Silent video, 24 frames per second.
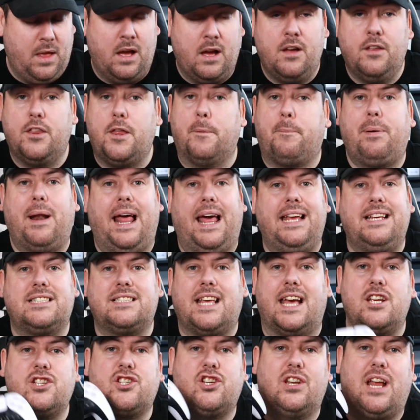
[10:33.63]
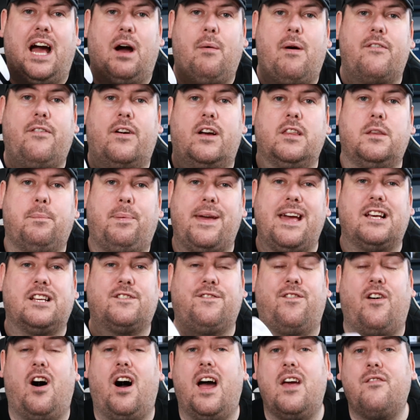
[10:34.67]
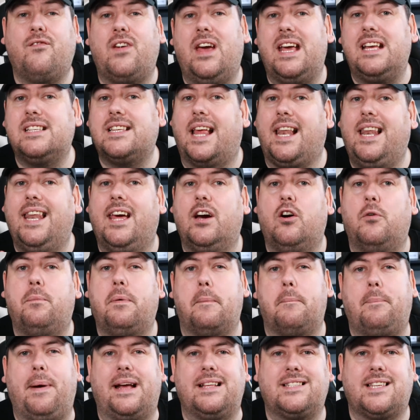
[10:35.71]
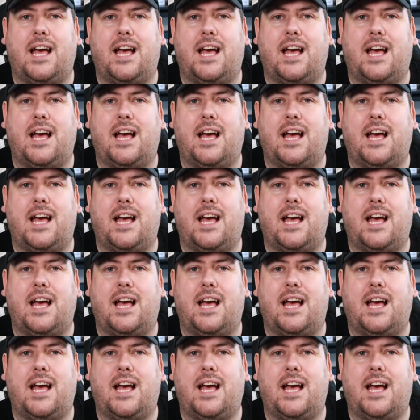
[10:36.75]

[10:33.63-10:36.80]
The PlayStation, however, the PS5 is a little bit better.